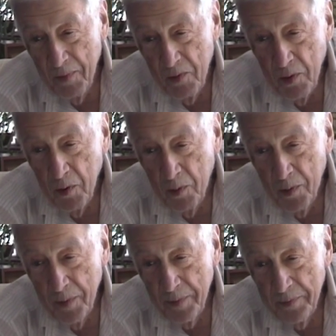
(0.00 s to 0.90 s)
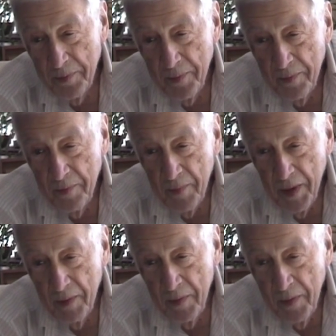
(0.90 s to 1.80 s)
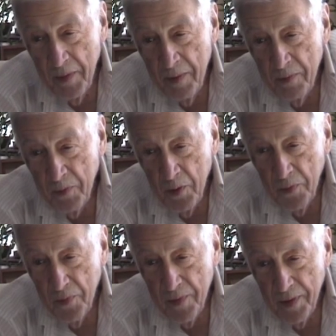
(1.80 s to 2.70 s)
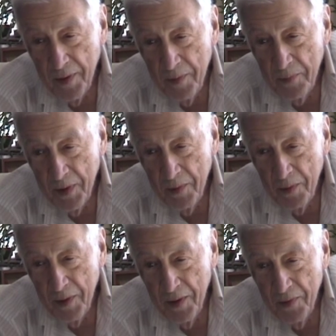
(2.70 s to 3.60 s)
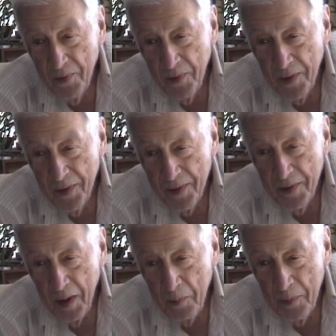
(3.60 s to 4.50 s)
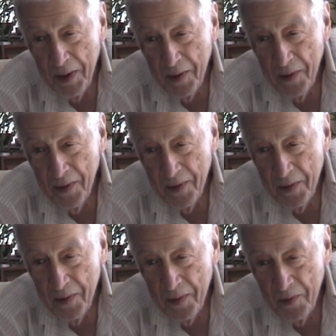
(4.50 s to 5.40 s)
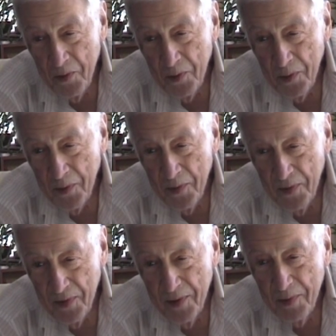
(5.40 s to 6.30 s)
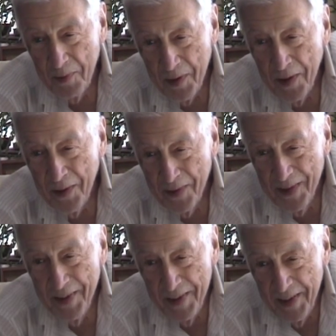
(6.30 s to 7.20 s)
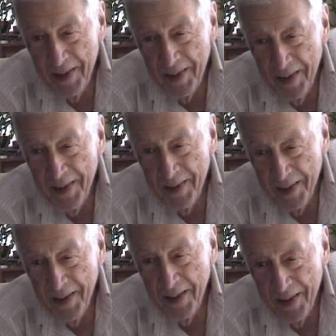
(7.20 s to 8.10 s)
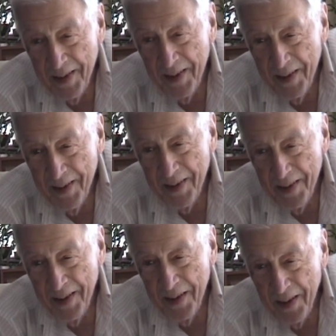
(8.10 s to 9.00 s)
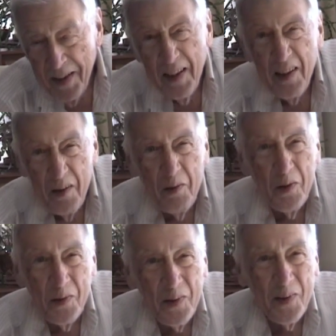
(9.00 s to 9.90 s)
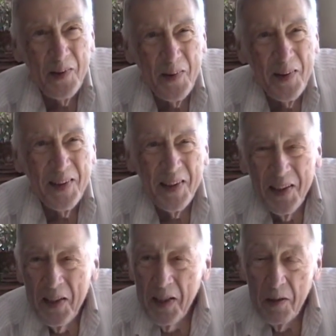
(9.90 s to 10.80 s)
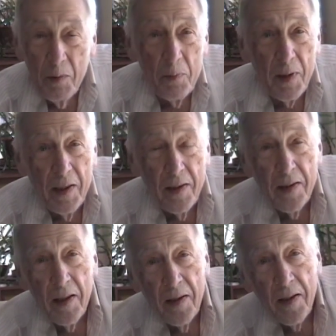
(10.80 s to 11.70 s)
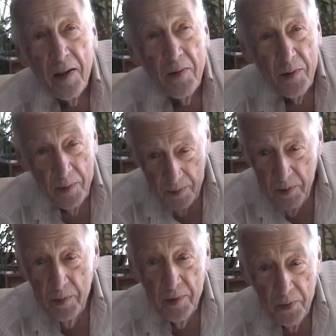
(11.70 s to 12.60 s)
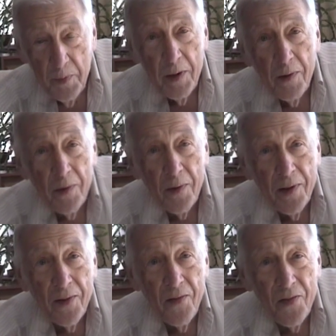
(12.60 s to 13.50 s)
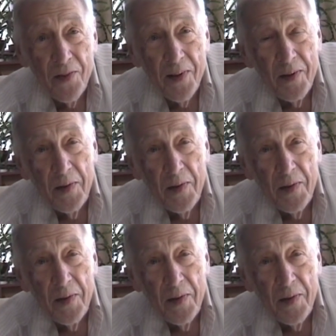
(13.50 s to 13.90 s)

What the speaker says: Joe first, he sort of tapped me on the shoulder. He says, "Well, I kind of knew you could do it." And we played it that night to a small audience.